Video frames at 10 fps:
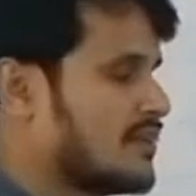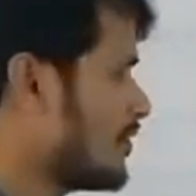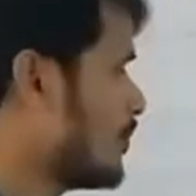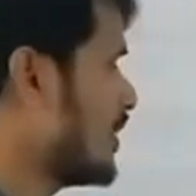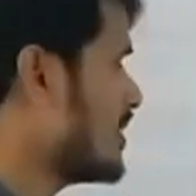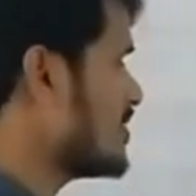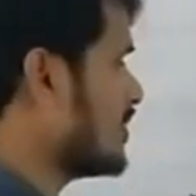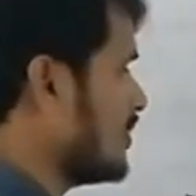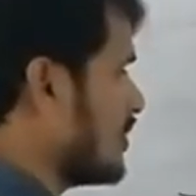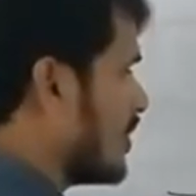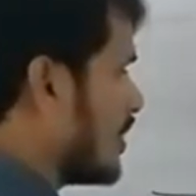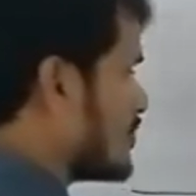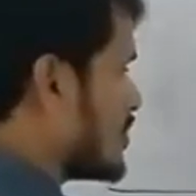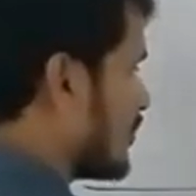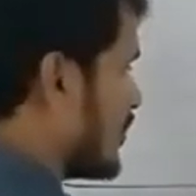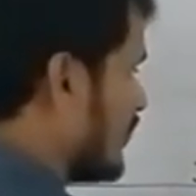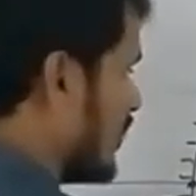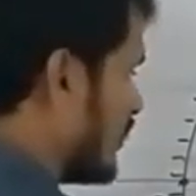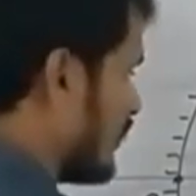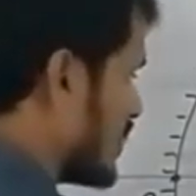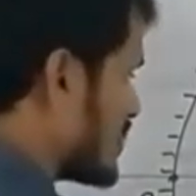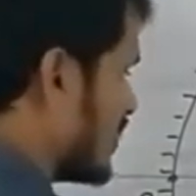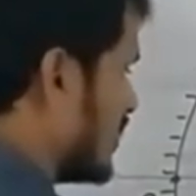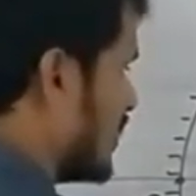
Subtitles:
If you are placing object between F and C,